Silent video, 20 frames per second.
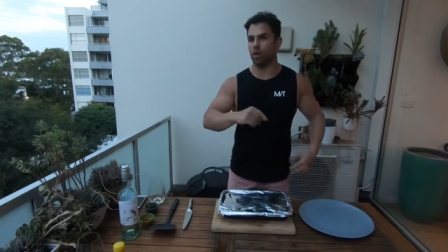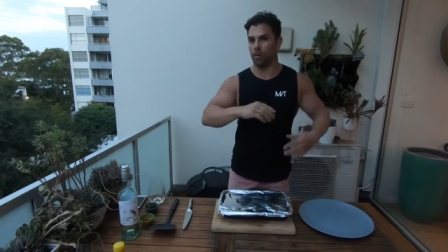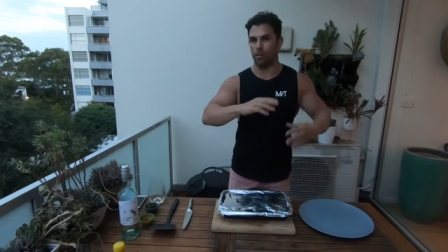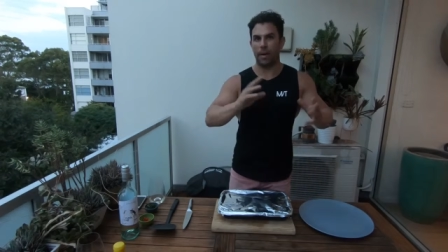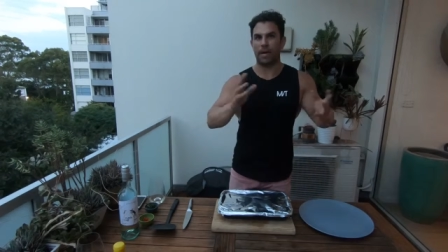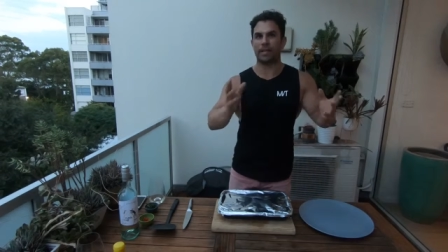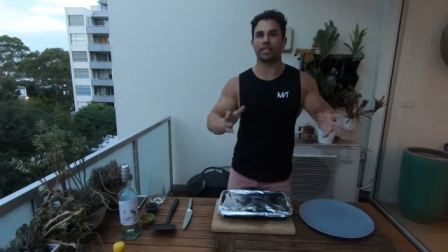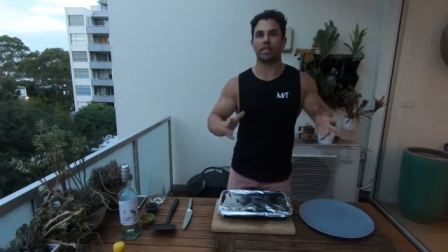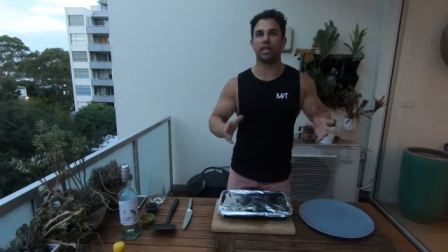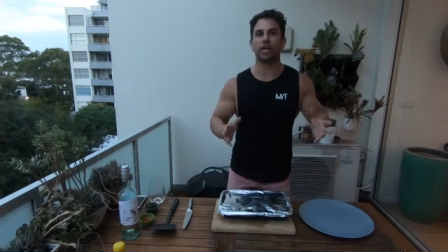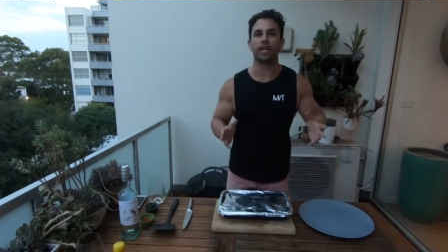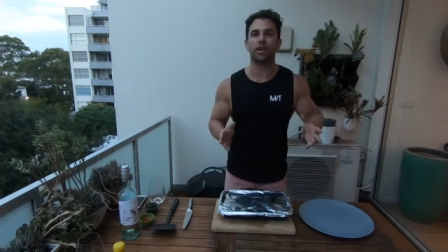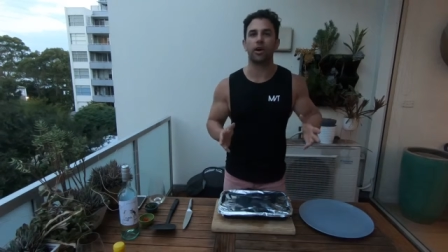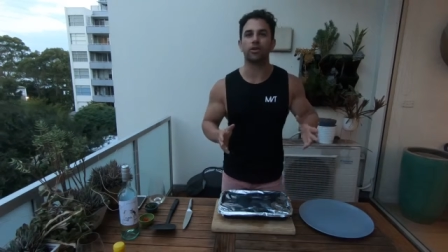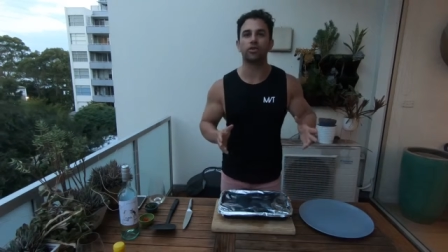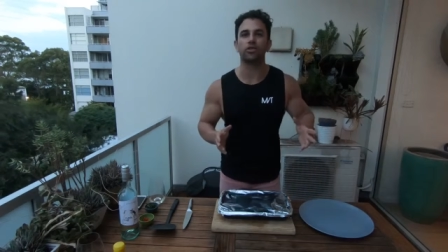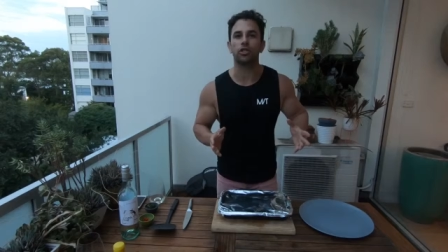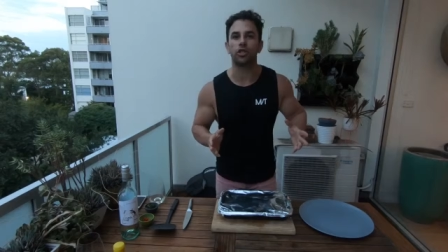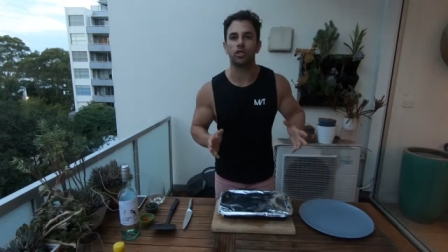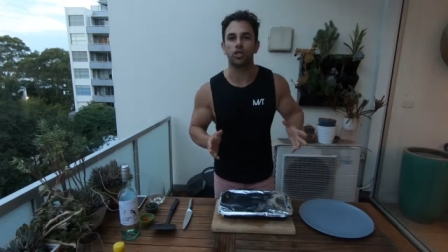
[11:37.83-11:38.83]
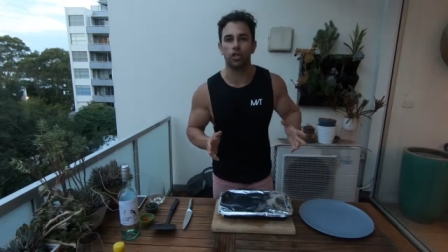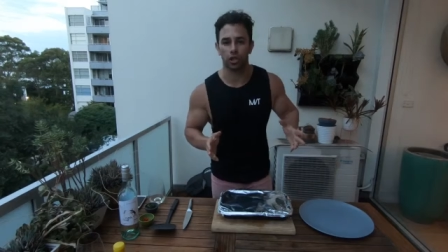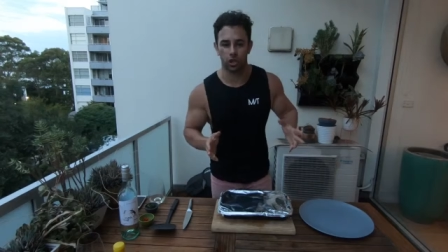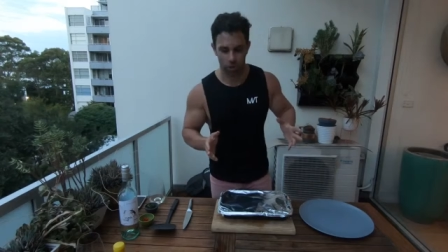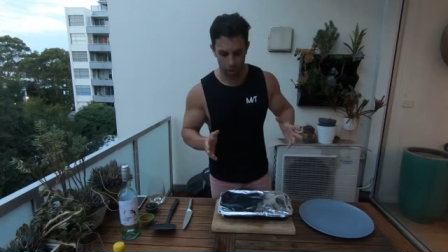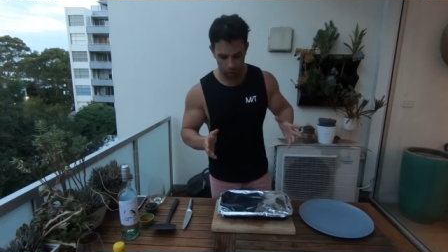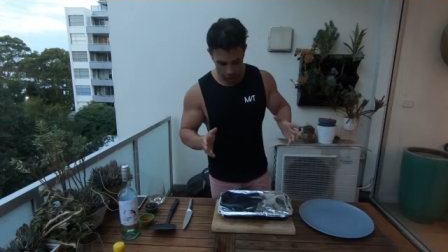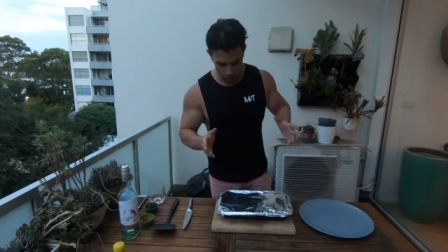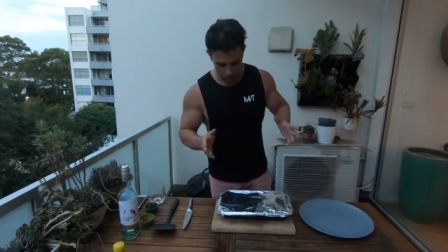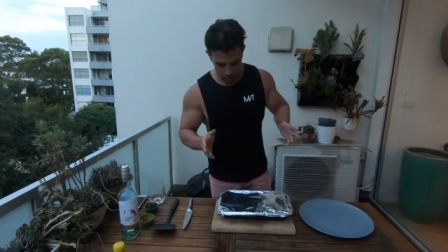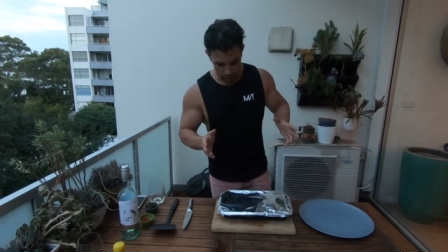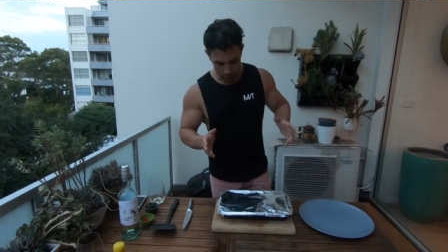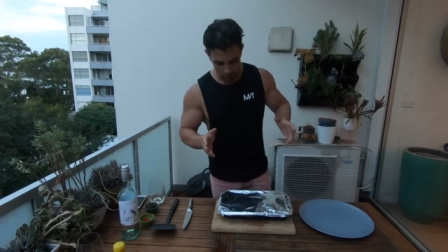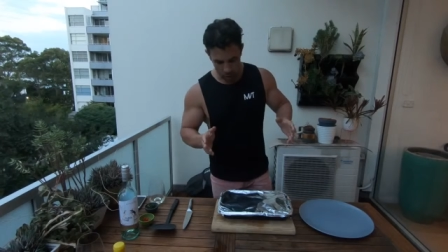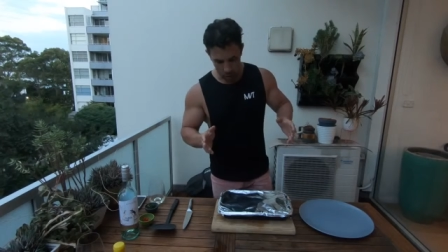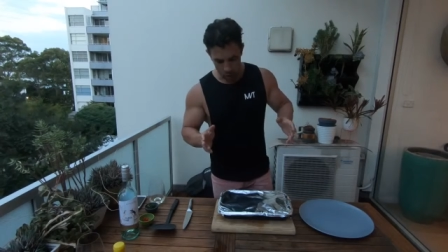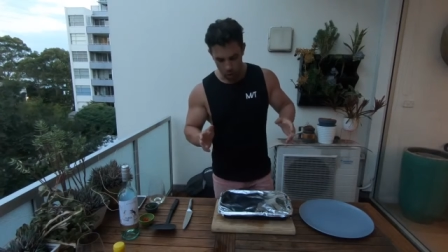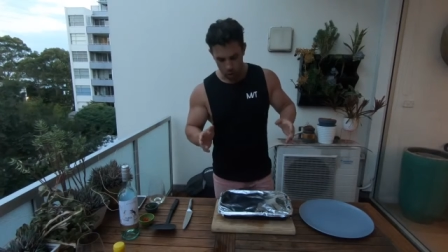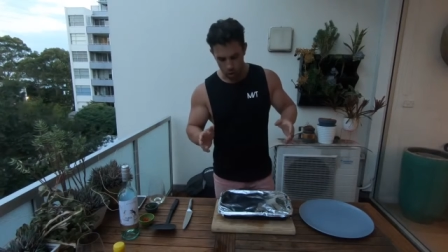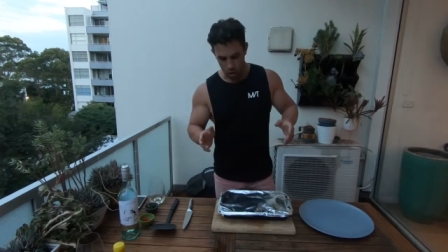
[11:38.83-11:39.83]
it basically constituted
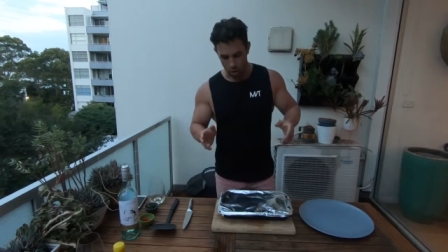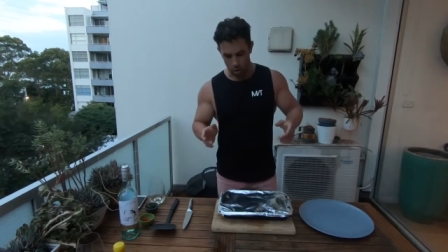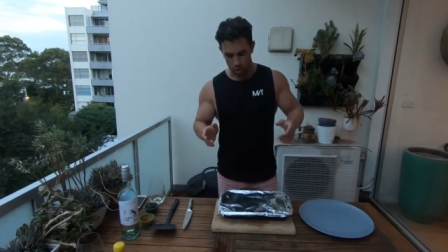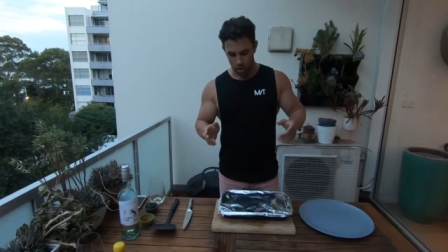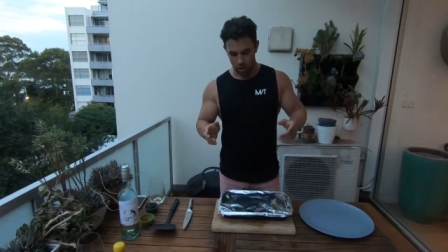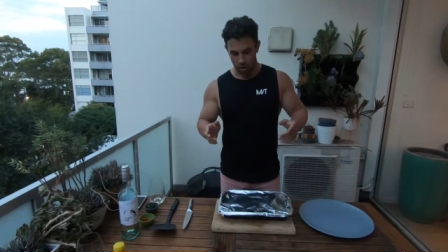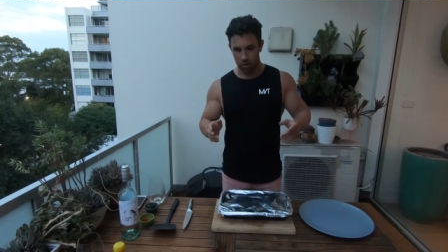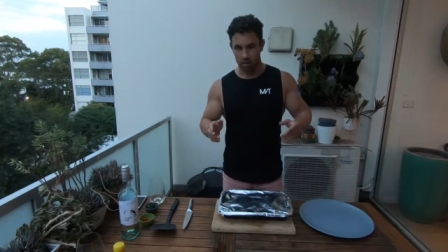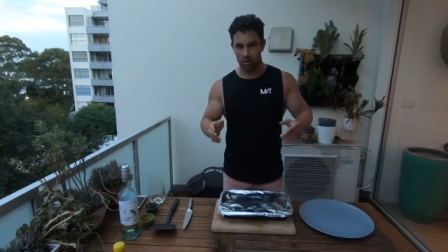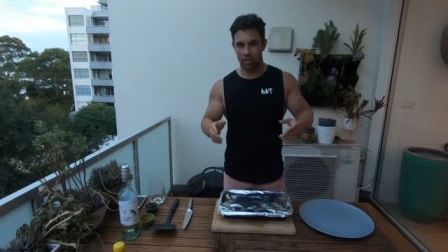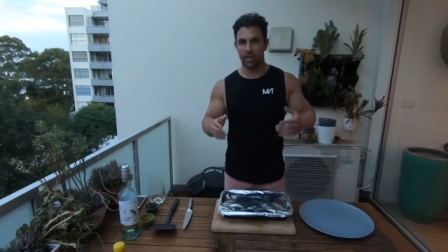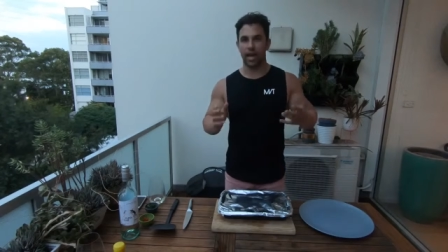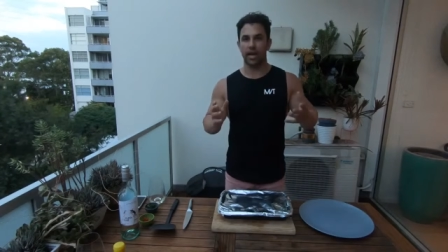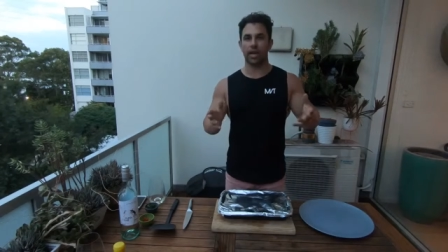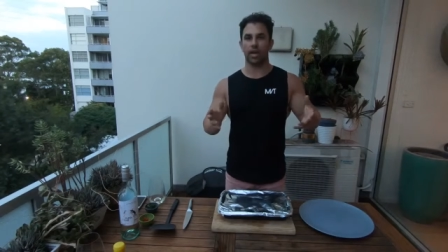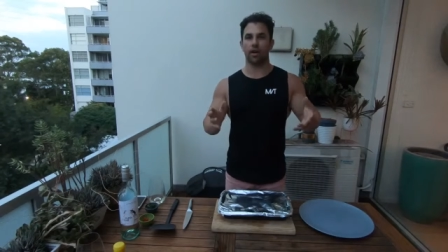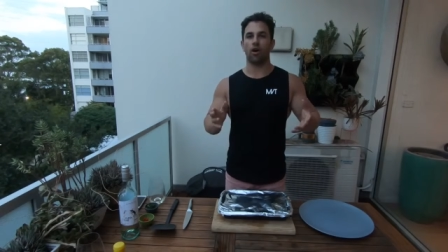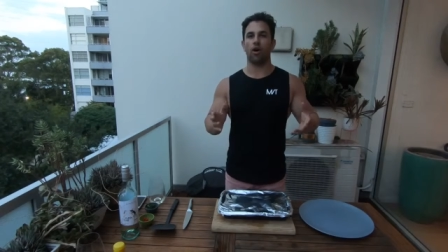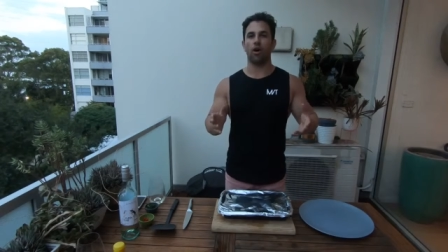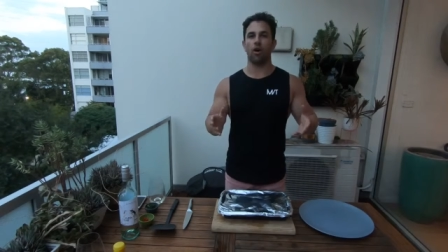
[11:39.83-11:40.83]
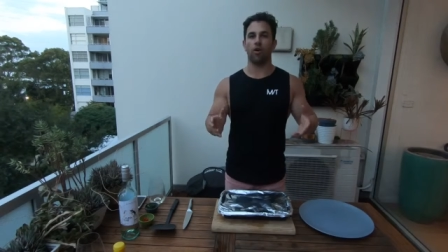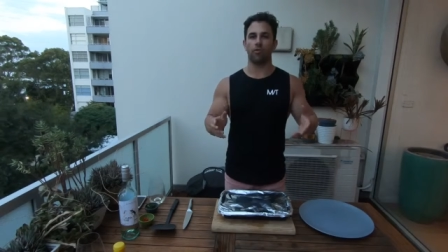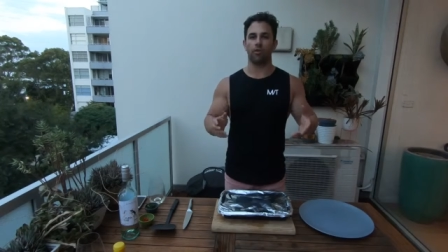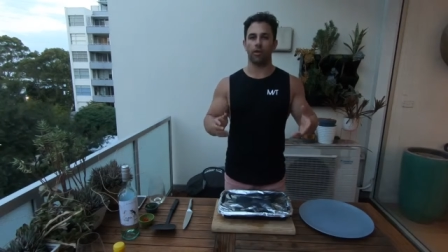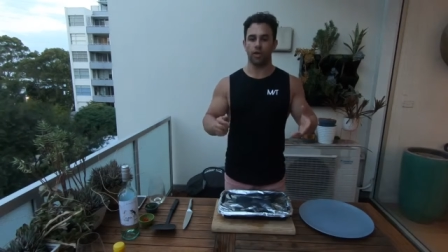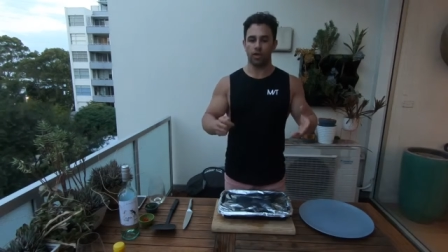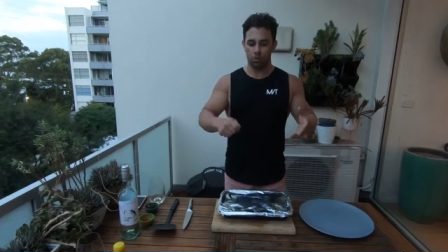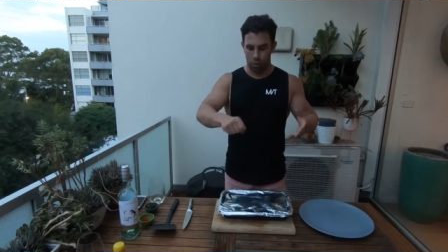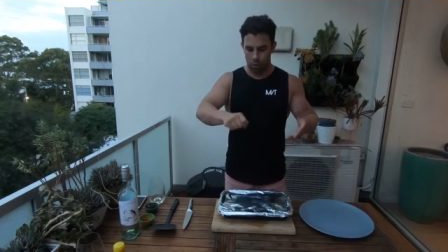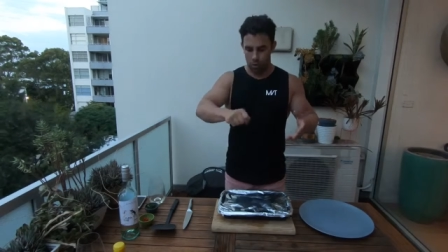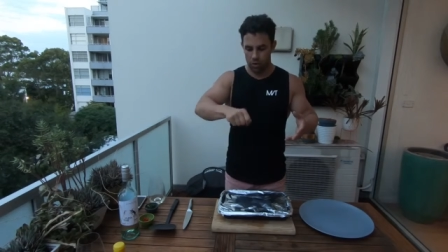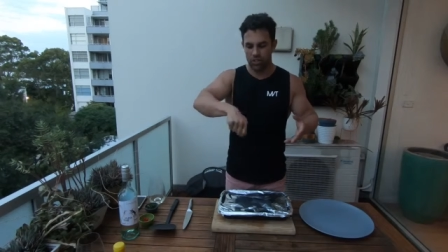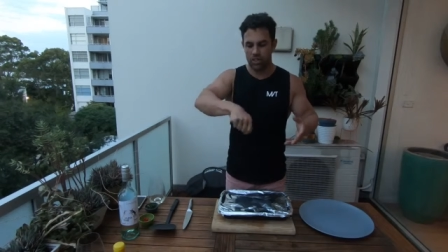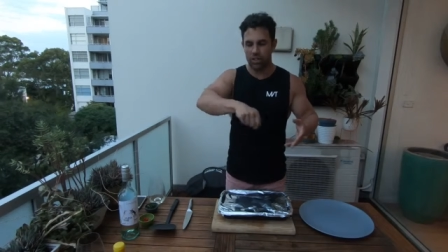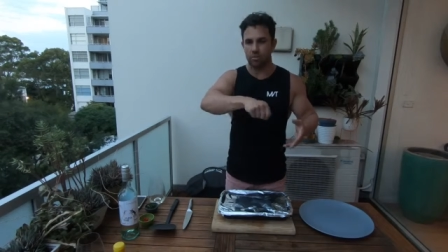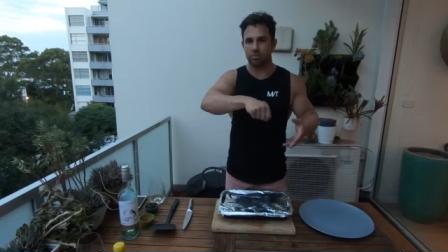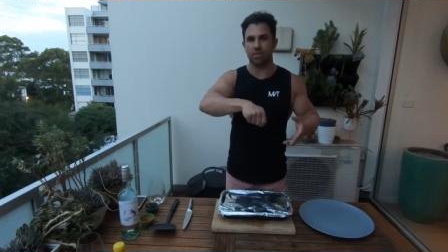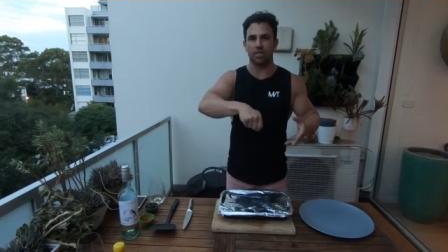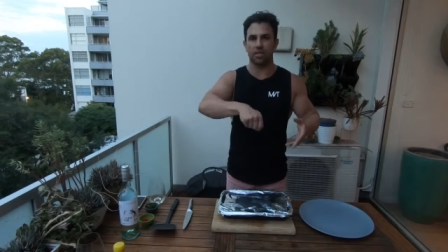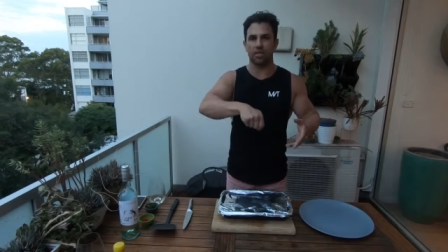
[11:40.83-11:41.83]
was taking a whole fish, putting
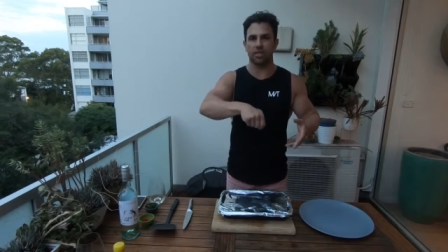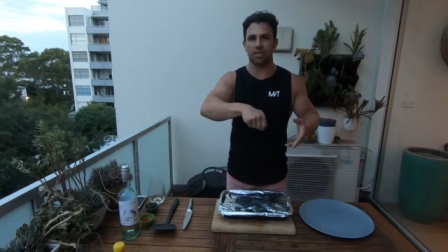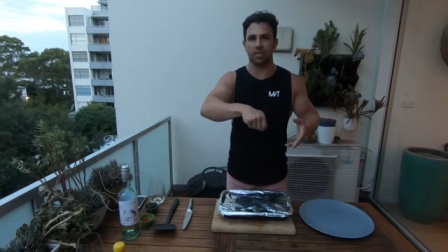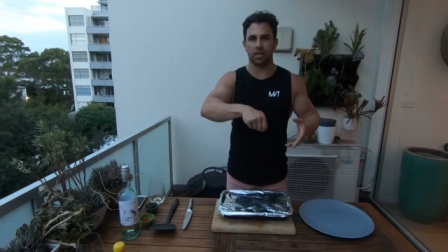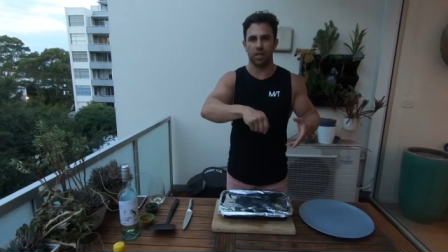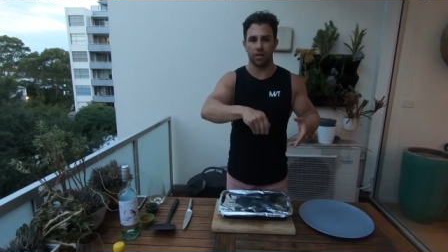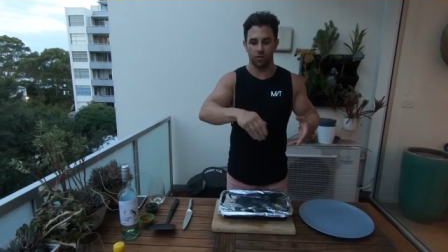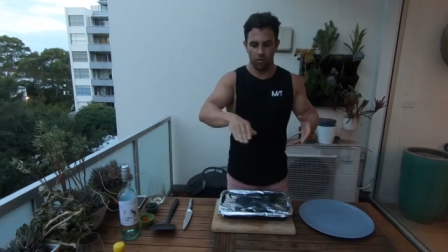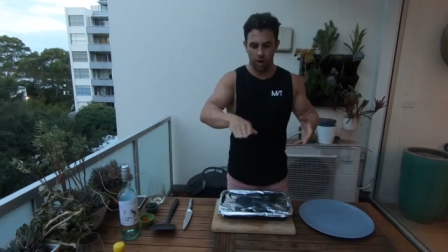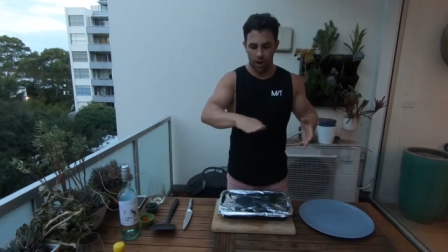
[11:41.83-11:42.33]
some slits in it,